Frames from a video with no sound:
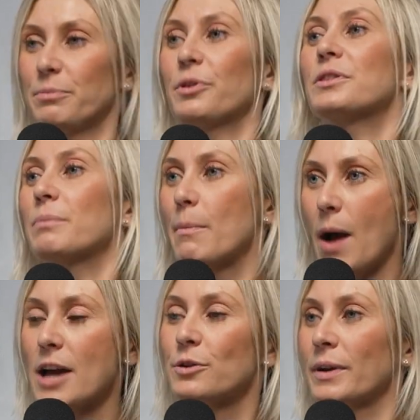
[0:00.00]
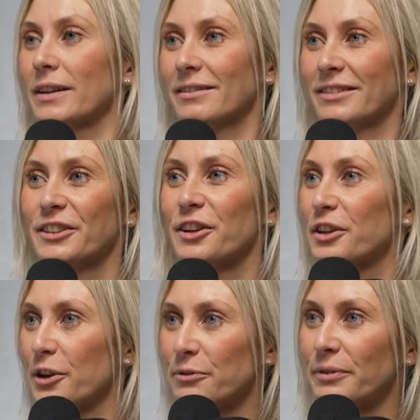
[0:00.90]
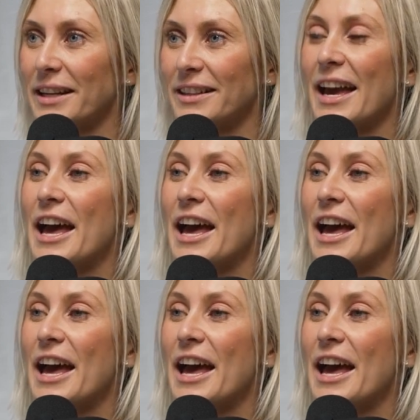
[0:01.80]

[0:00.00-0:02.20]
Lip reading: blows my mind when go and